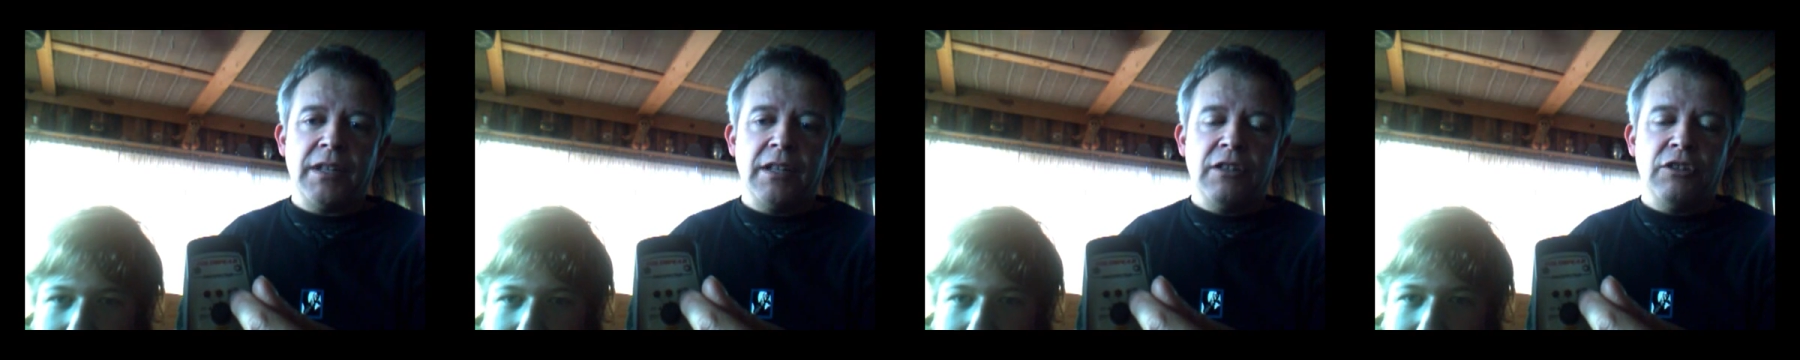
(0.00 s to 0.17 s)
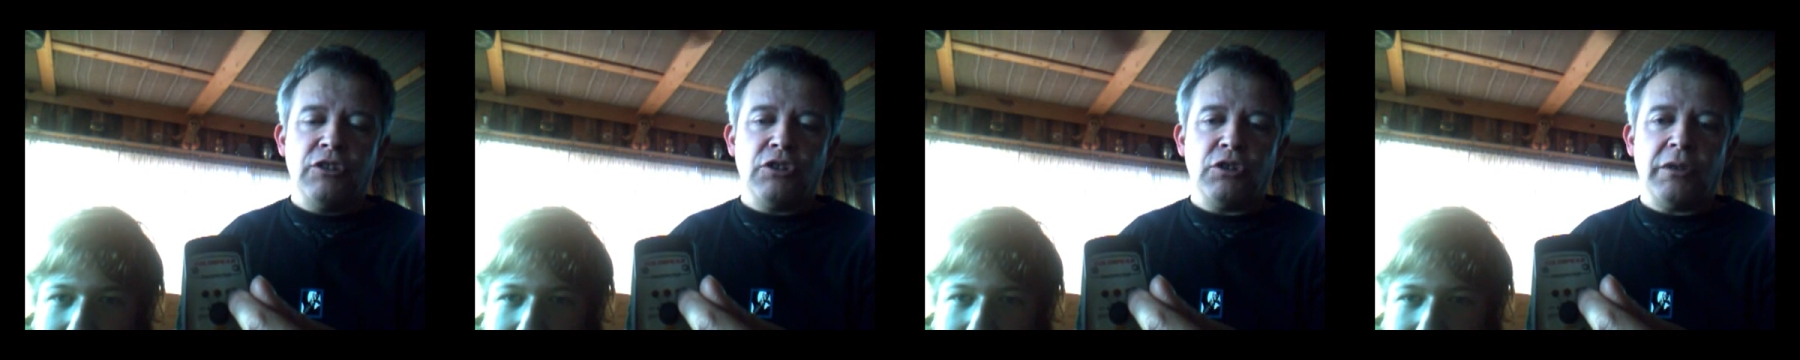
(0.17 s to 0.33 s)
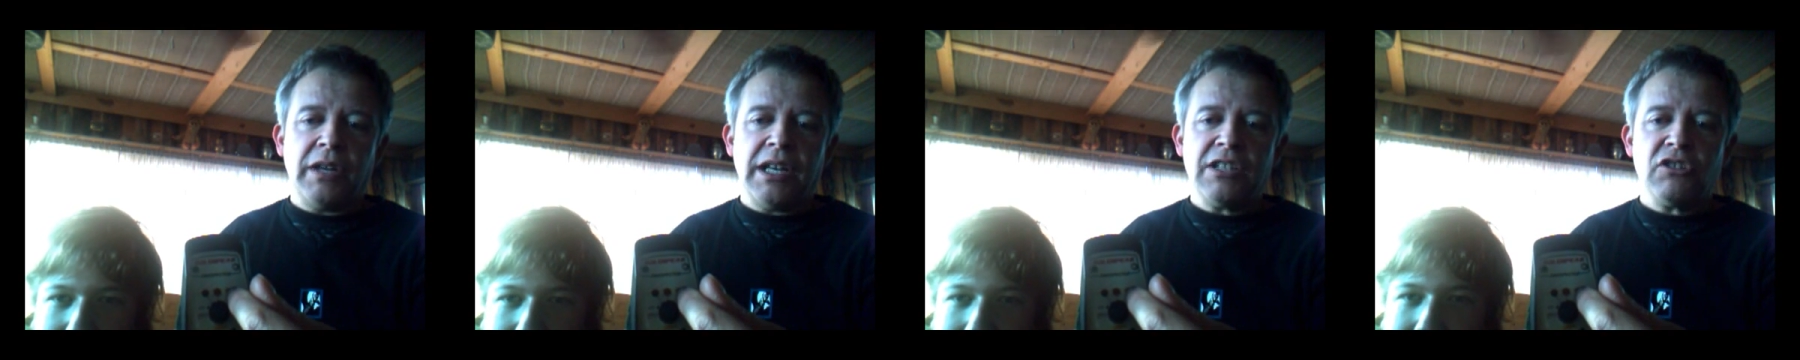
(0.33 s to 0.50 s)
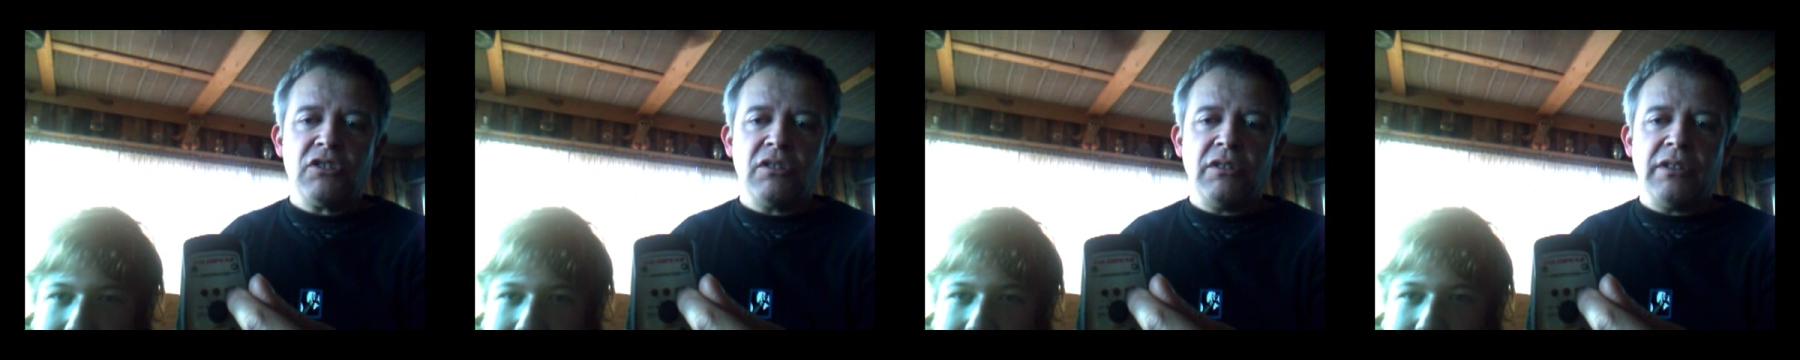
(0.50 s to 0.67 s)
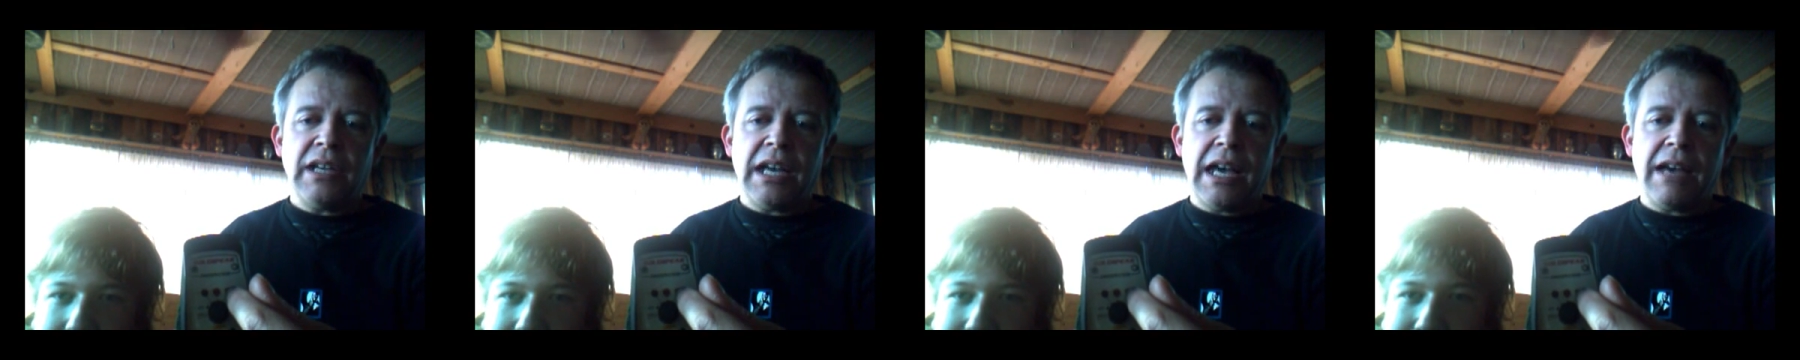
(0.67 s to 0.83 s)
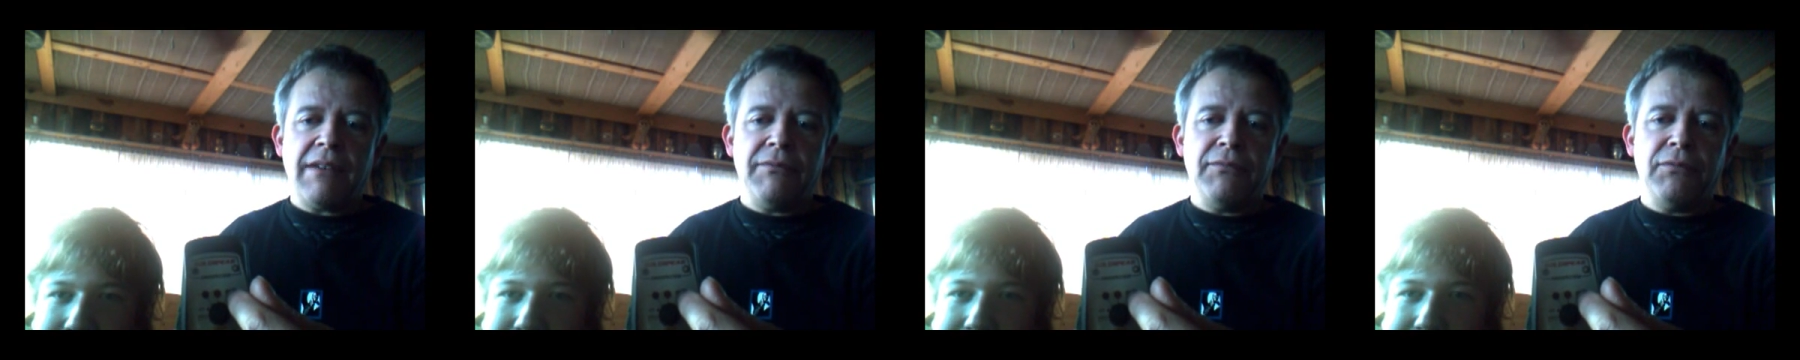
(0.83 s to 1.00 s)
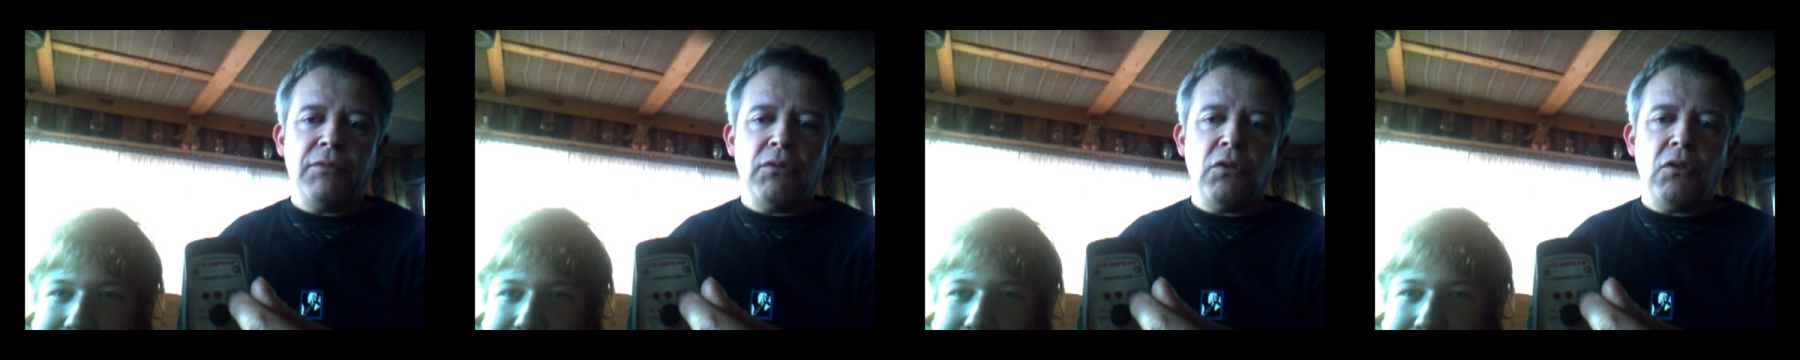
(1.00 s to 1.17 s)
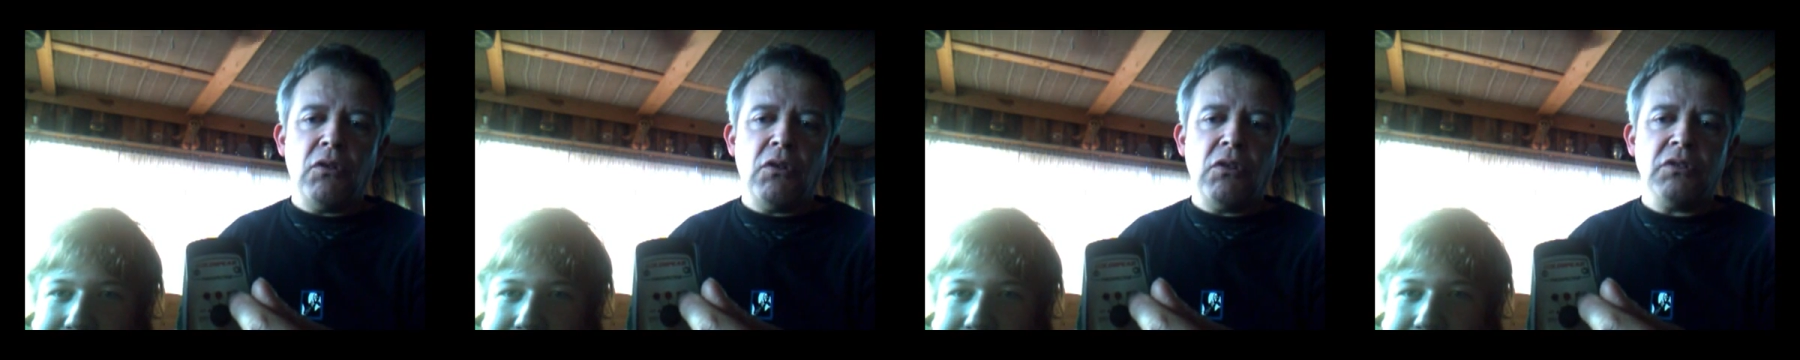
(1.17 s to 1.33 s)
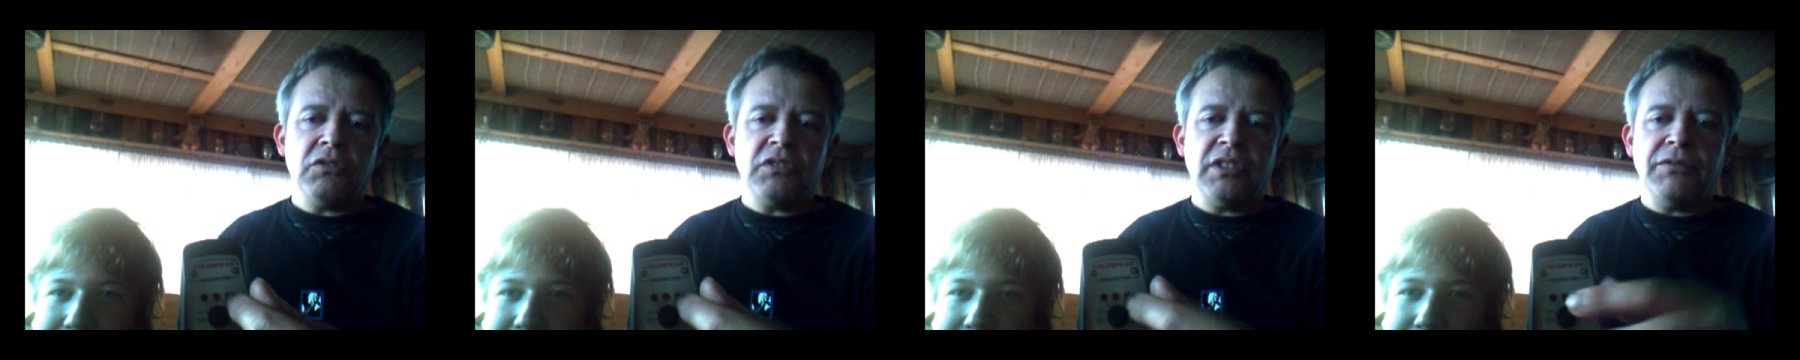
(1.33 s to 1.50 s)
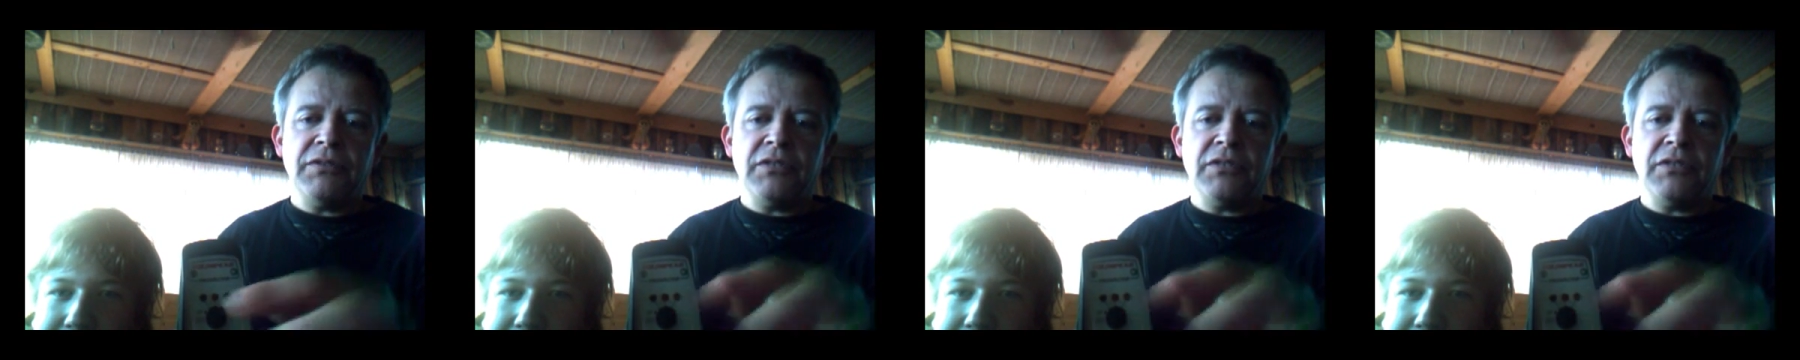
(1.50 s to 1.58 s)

So actually you have 4